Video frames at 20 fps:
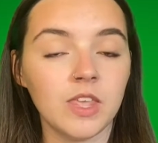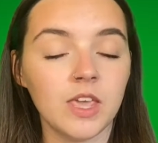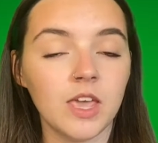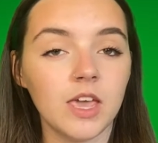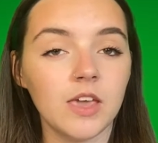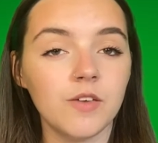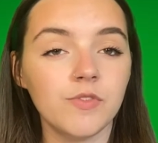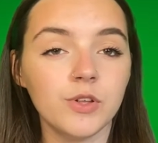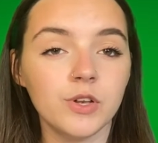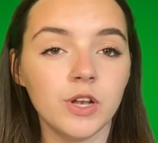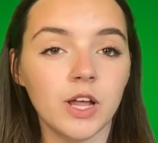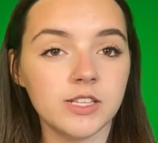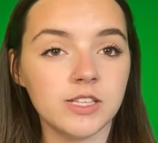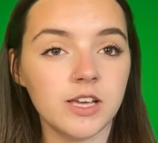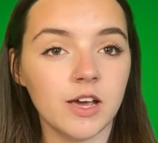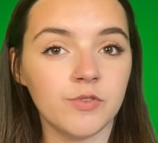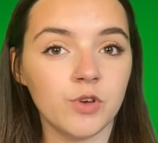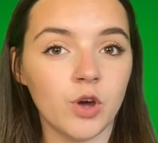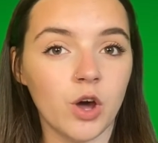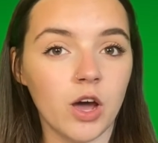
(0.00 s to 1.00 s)
If you'd like to
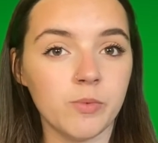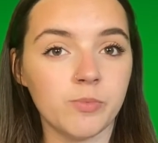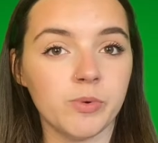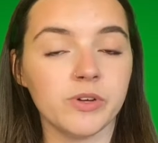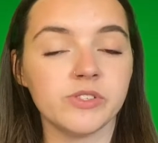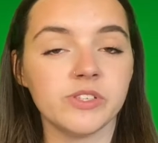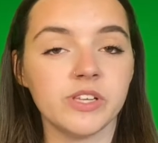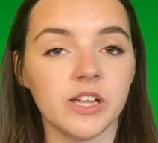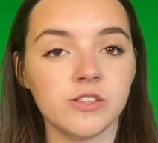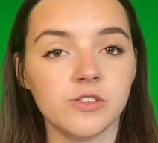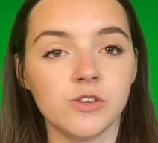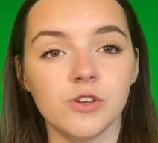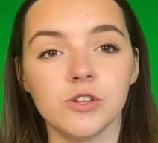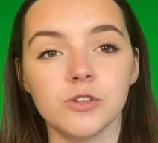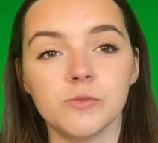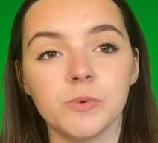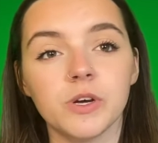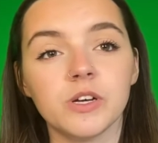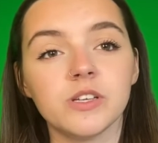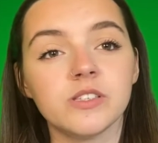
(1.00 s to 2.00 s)
have your eyebrows
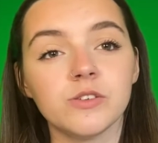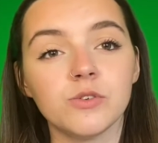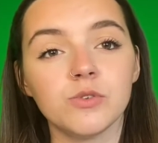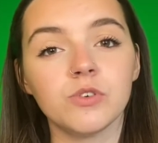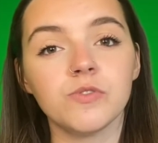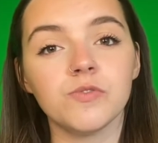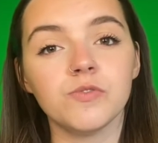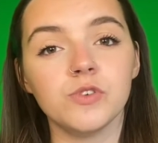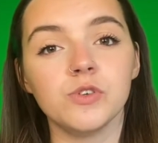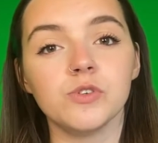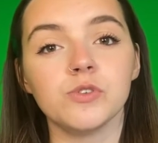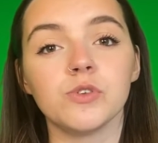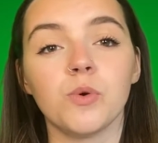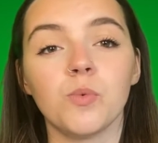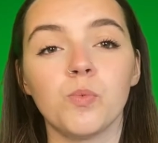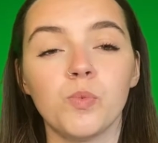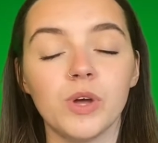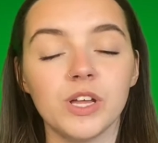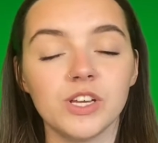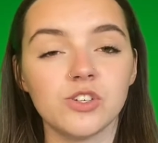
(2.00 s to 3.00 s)
tattooed but are still confused
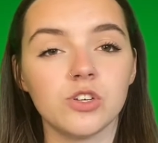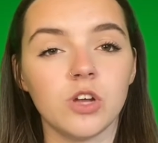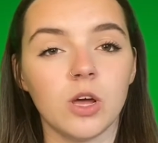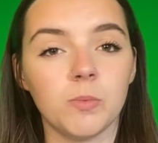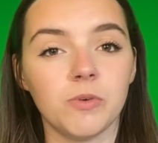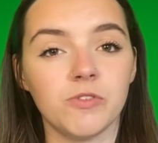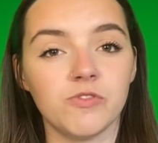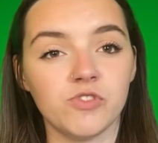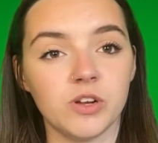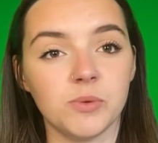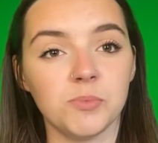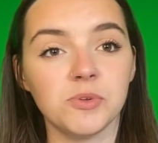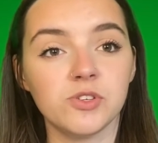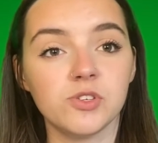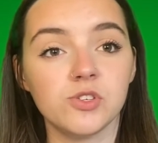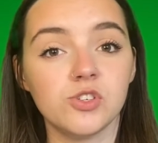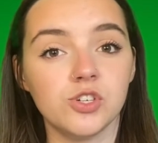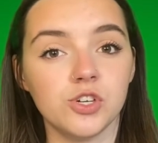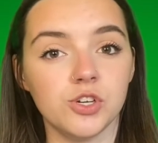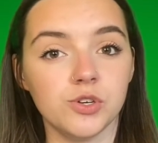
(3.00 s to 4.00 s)
on which type of treatment
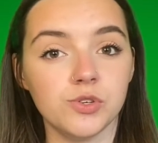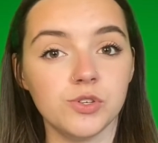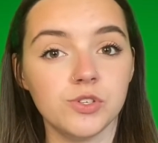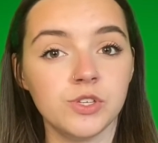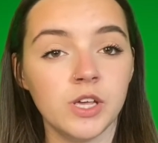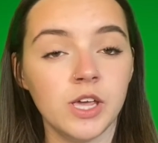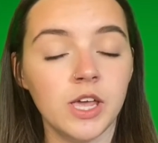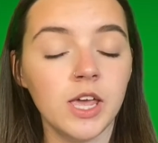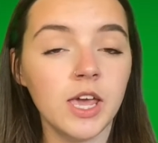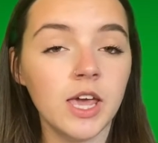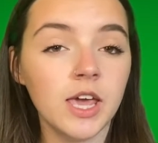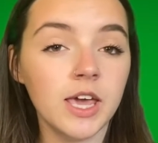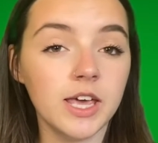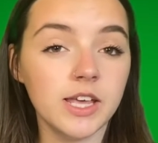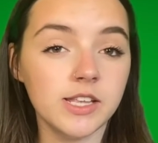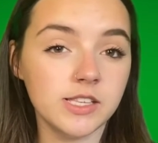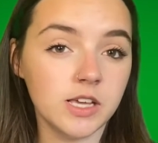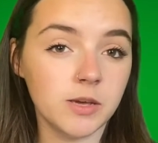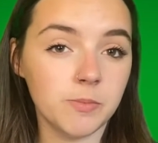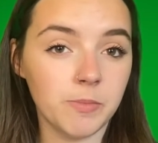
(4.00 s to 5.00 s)
to choose,
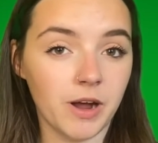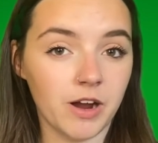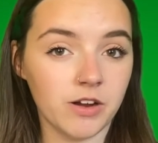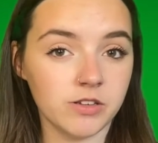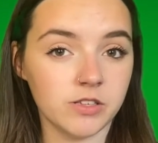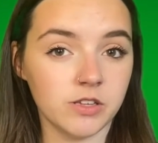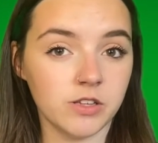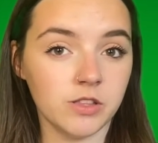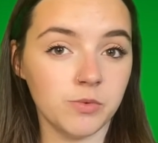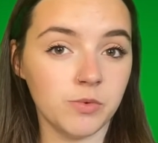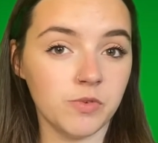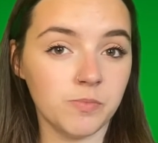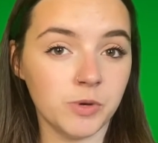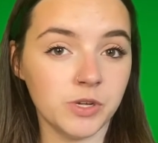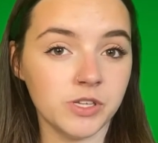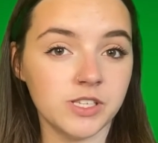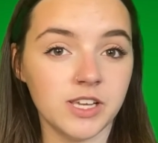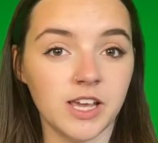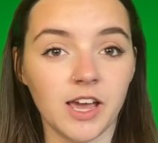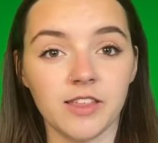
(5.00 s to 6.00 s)
here's a comparison that we've
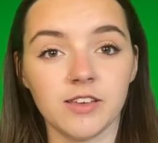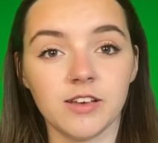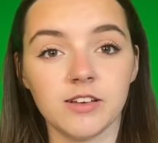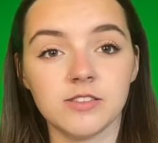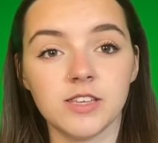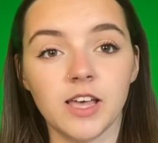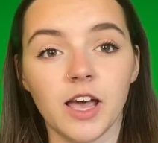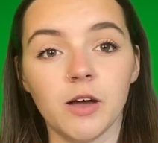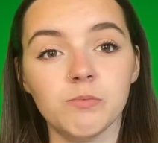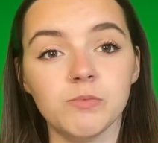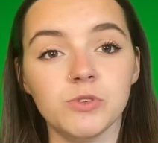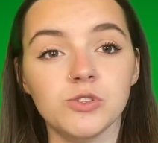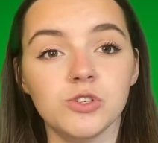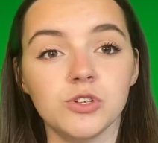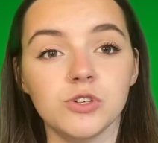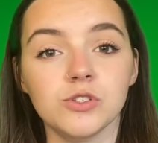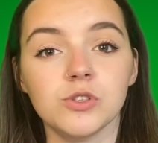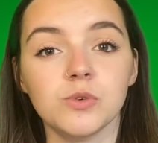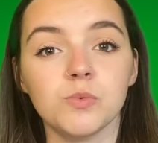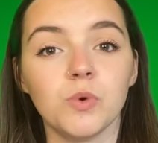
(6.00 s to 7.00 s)
put together to help you
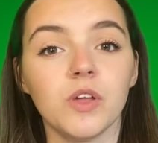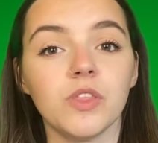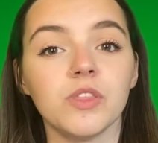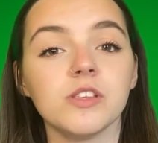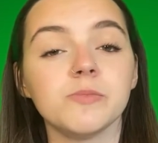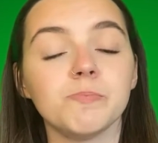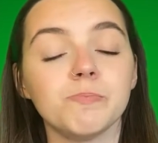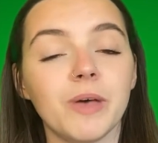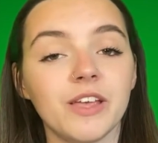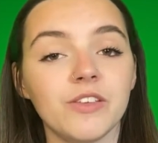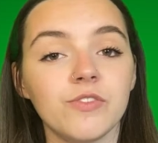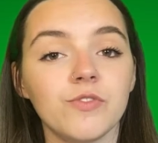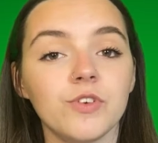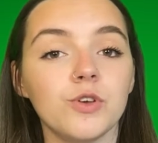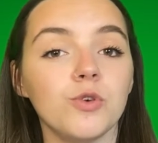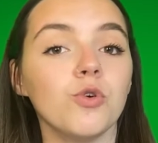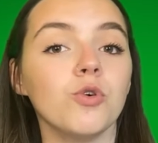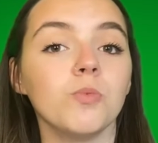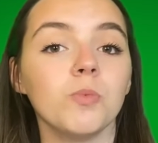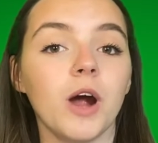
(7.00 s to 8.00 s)
choose the one that's best for
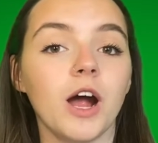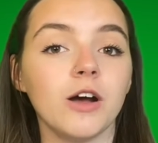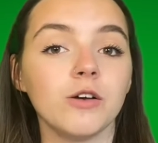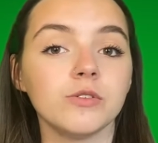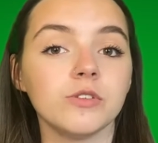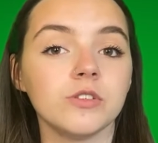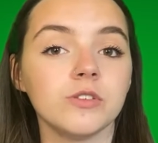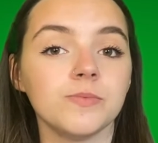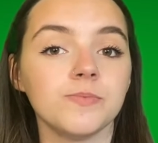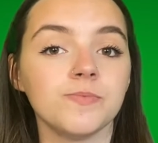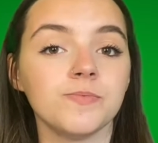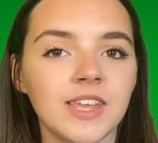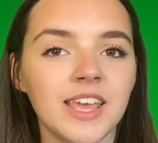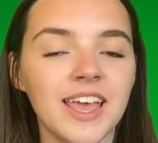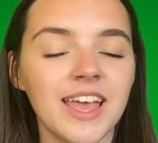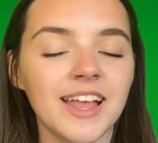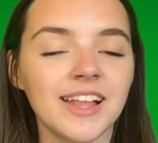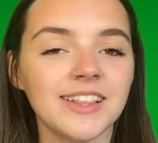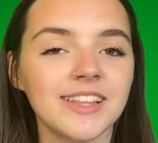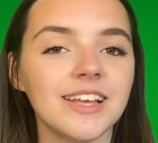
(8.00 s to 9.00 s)
your brows.
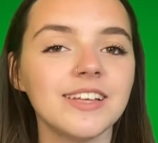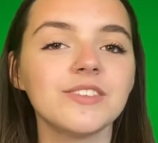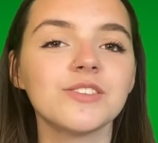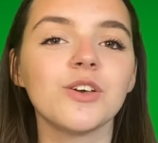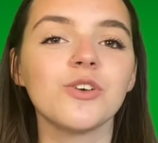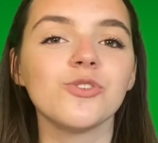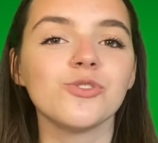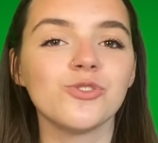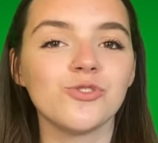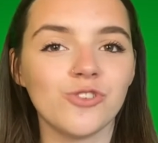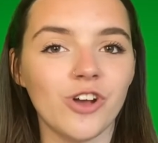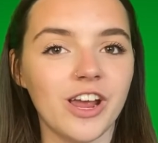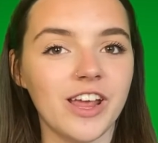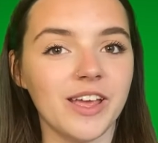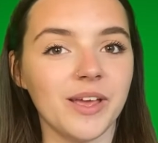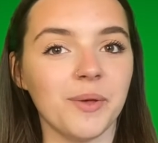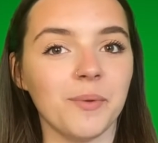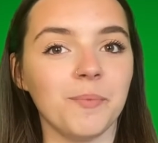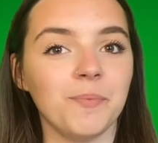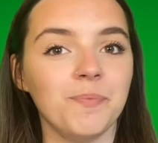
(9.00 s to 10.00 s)
Let's go straight
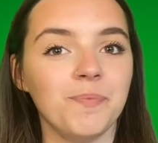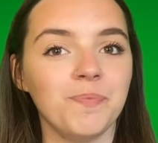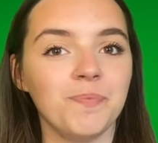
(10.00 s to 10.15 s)
in.